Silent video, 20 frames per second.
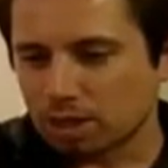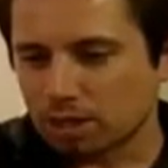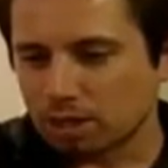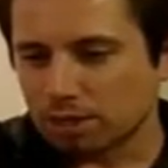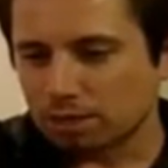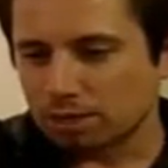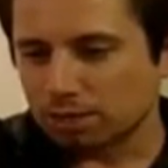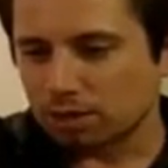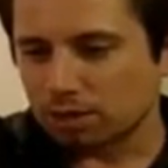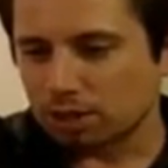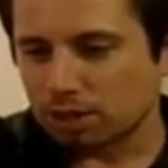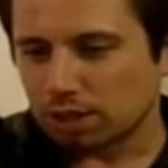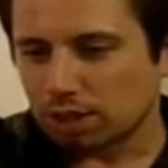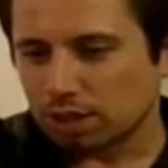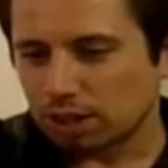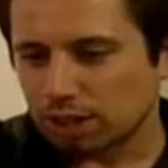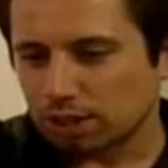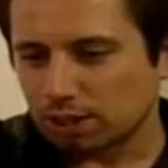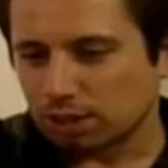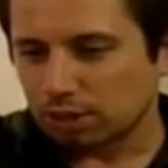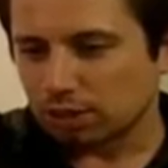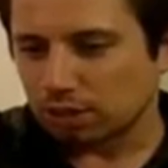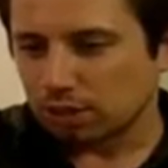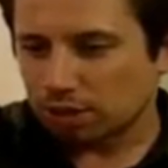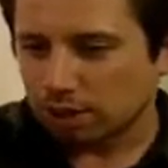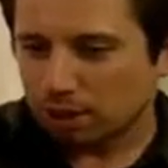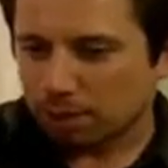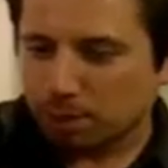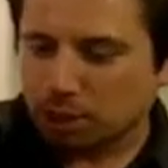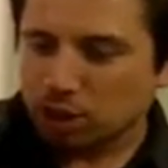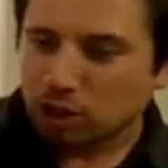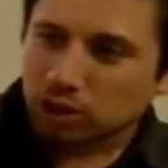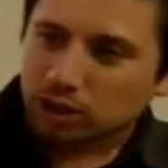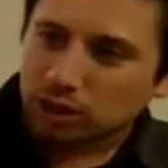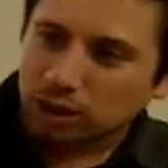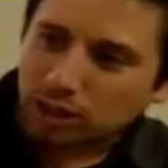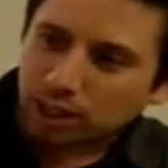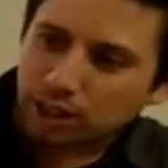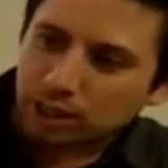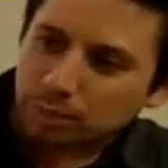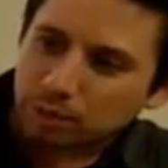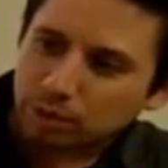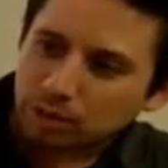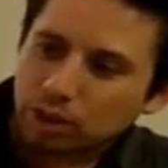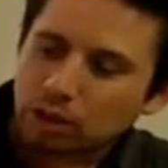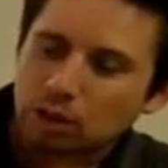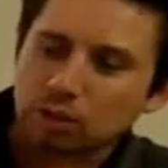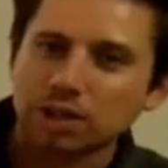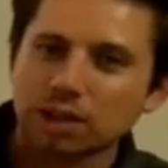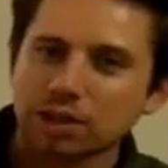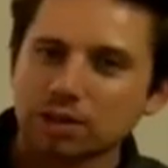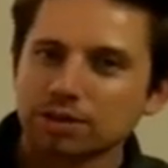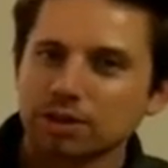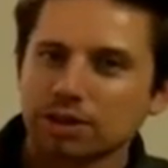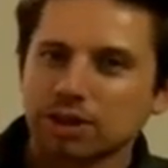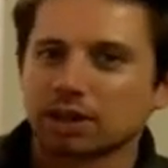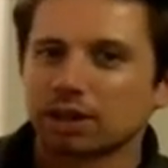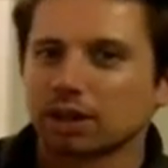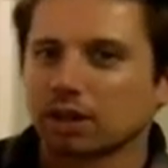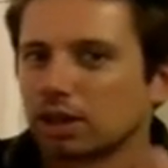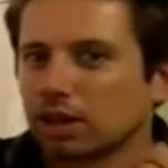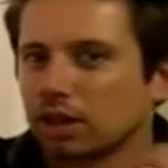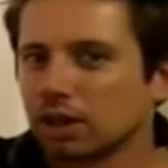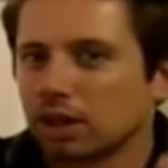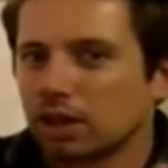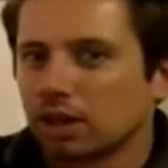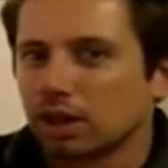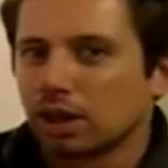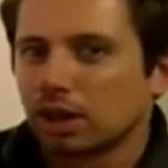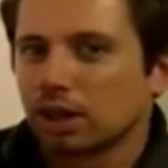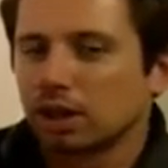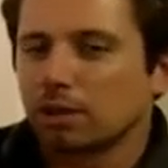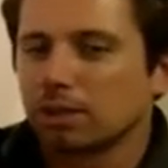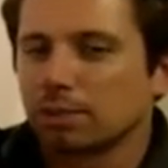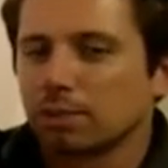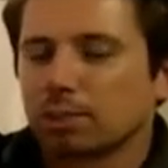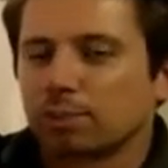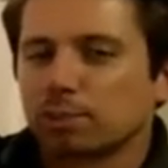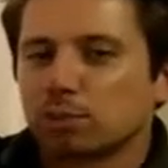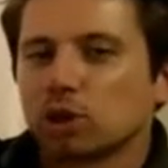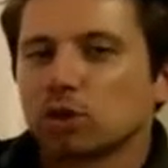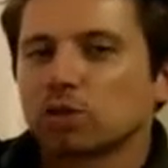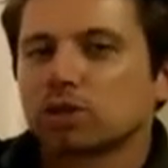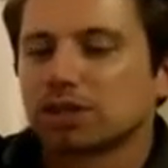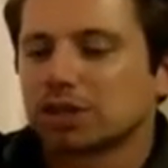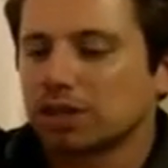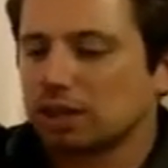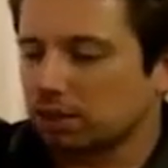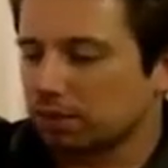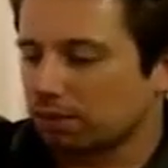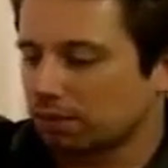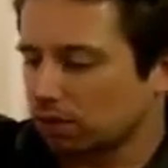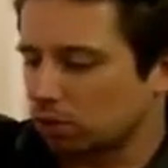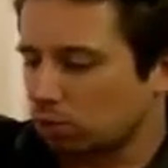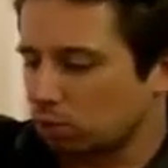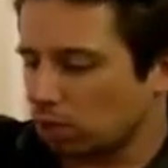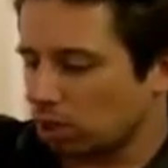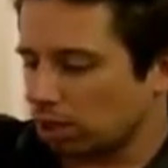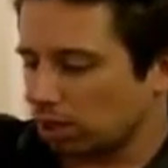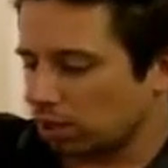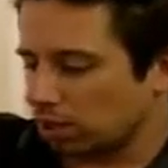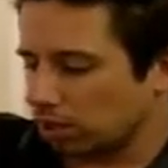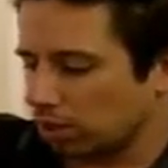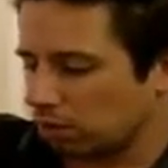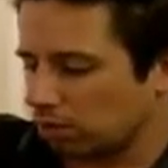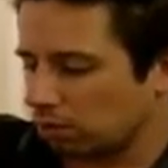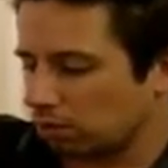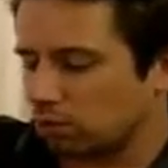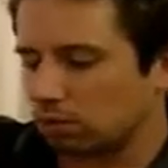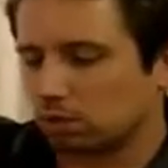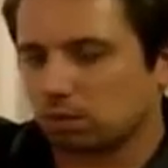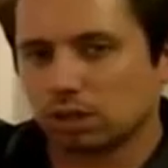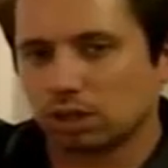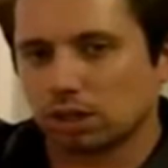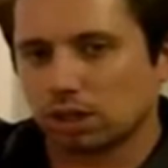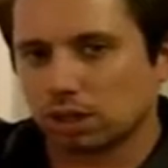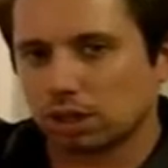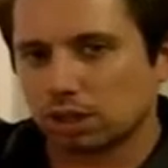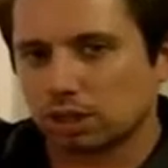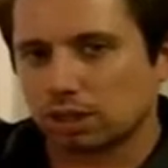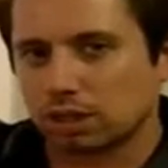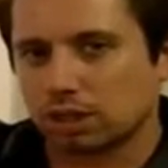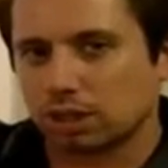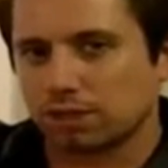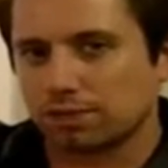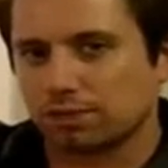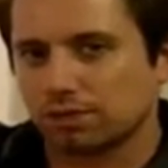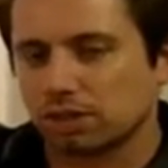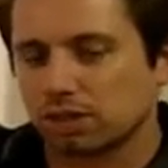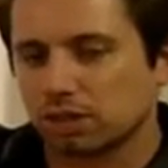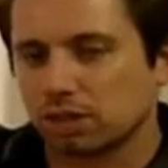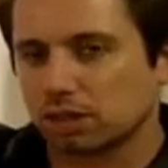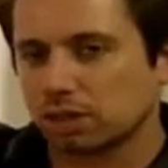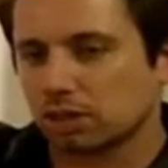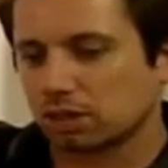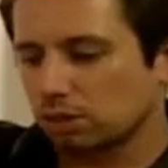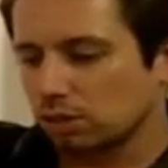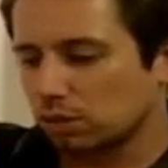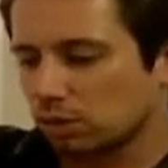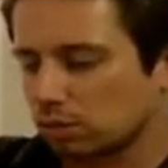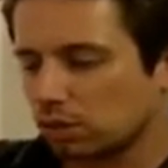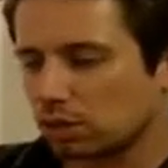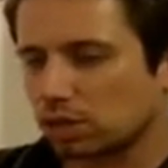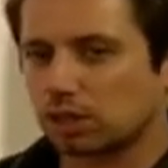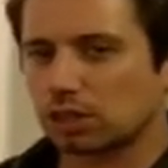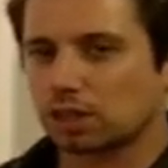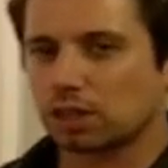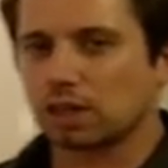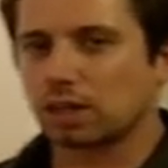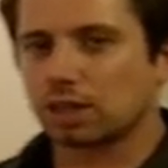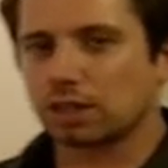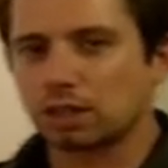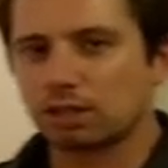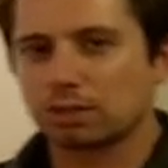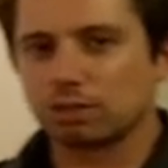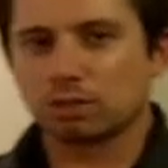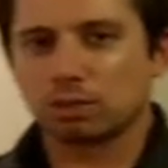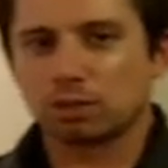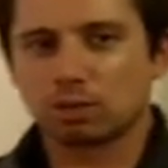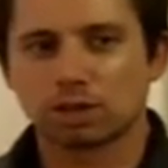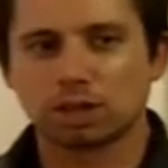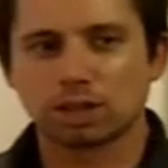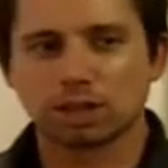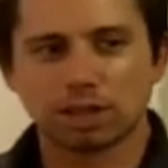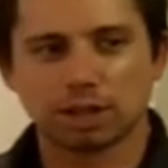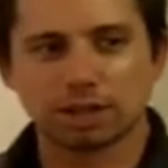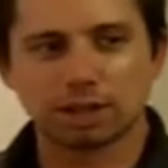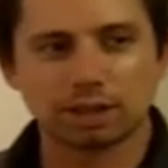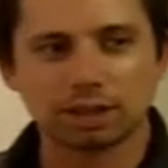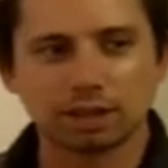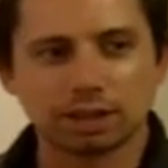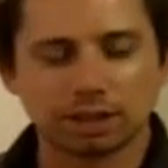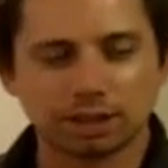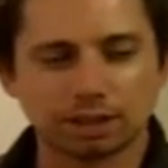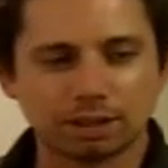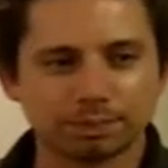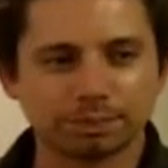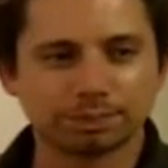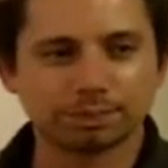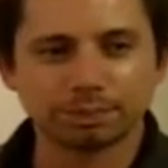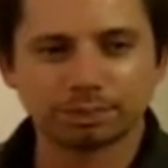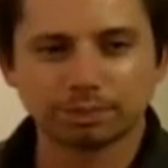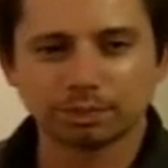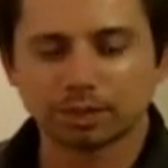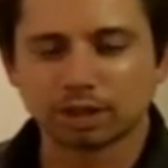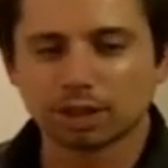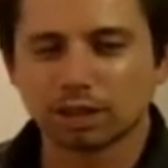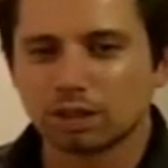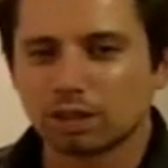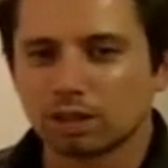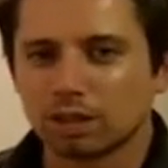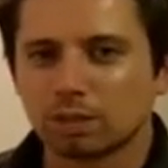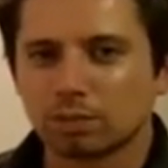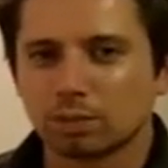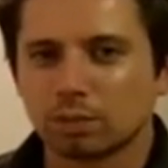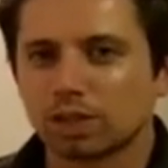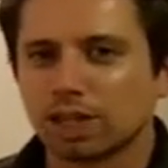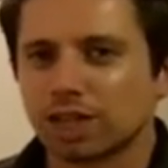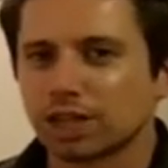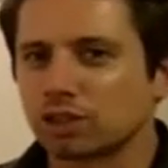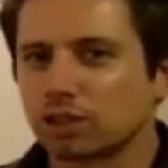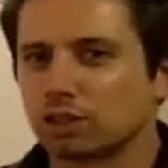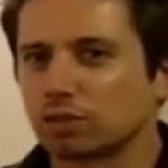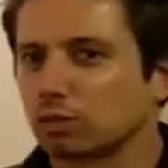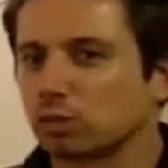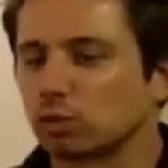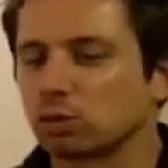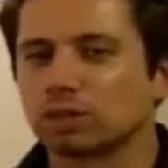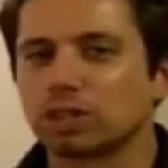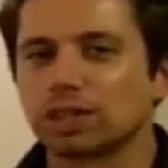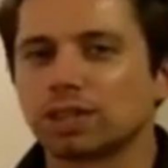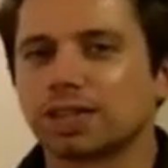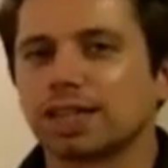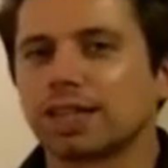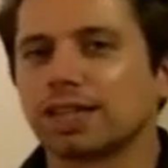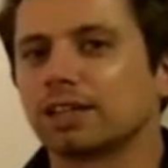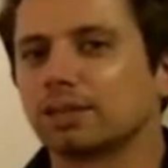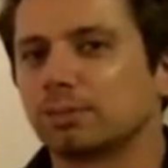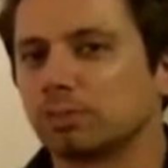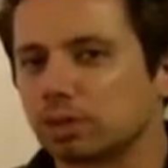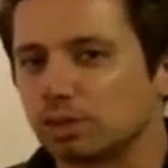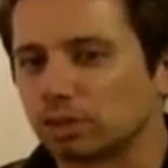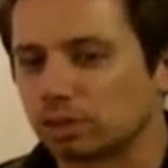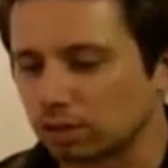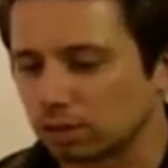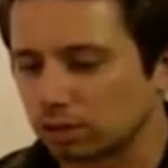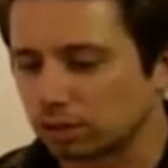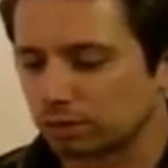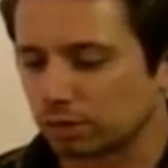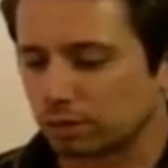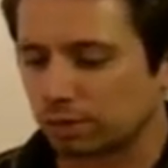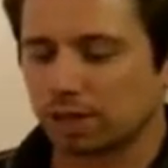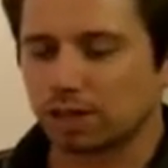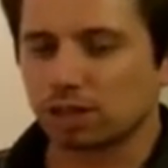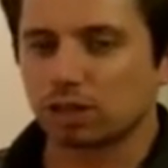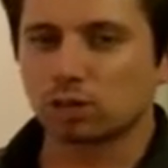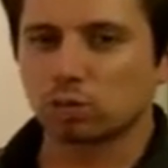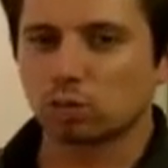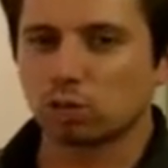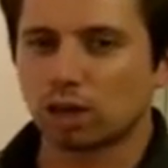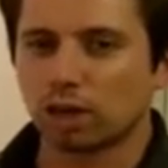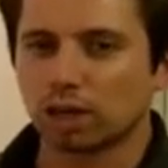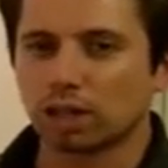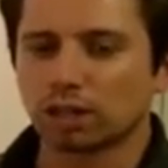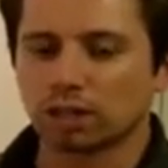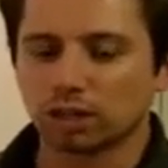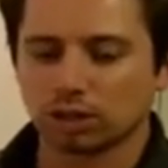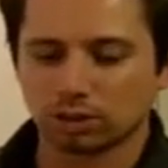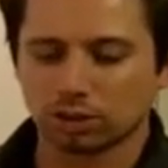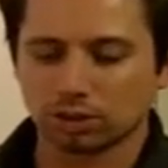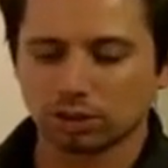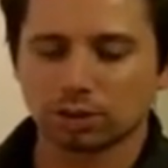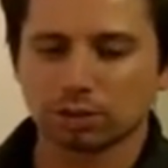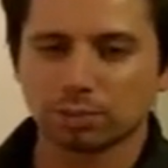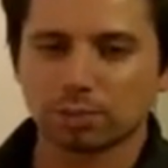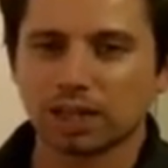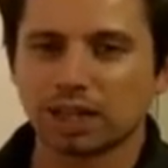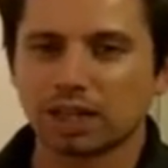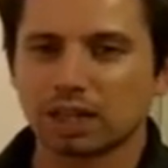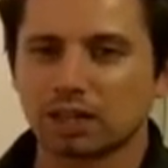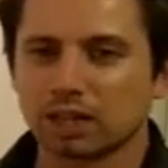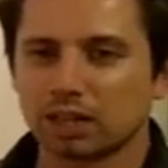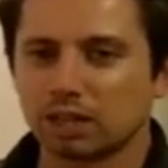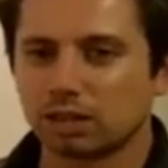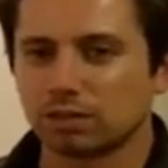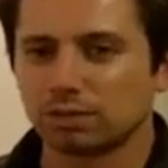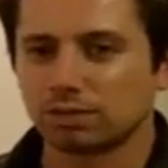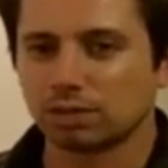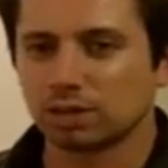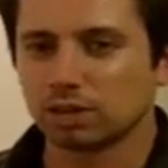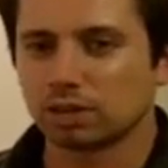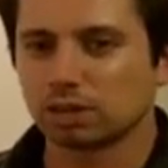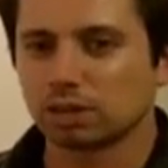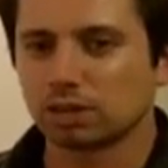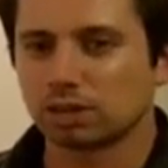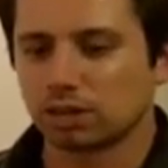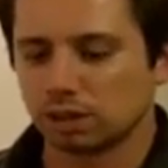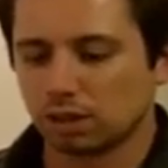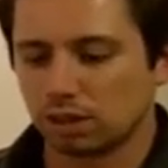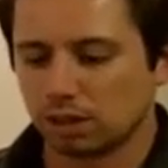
see if there's anything else. Not much on the label. Oh, the other thing. Proceeds of this wine go to the San Francisco Society for the Protection of Cruelty to Animals. So if you buy this wine, you're making a difference,